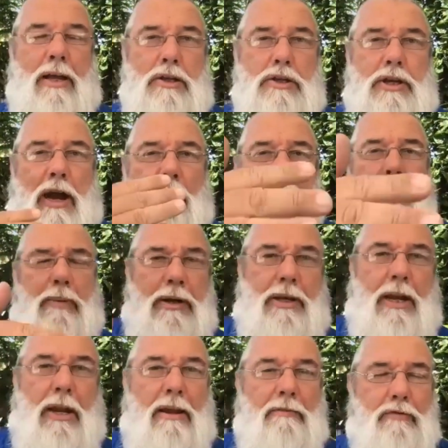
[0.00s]
So I've been
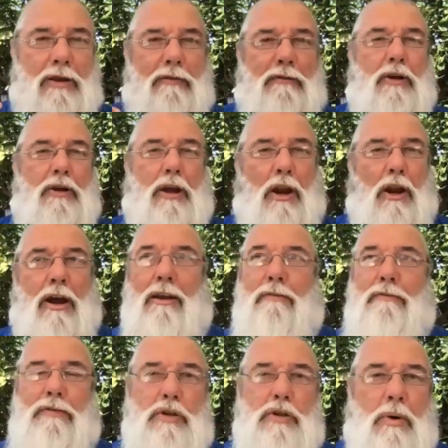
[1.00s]
delivering for a
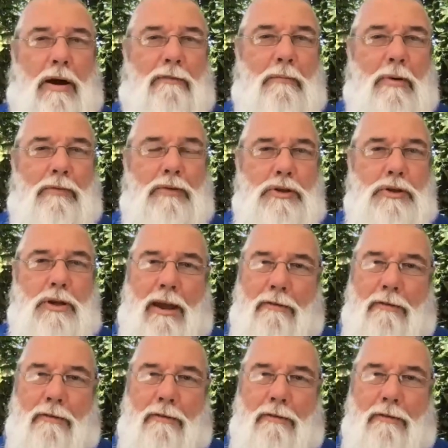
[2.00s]
client for 12 months.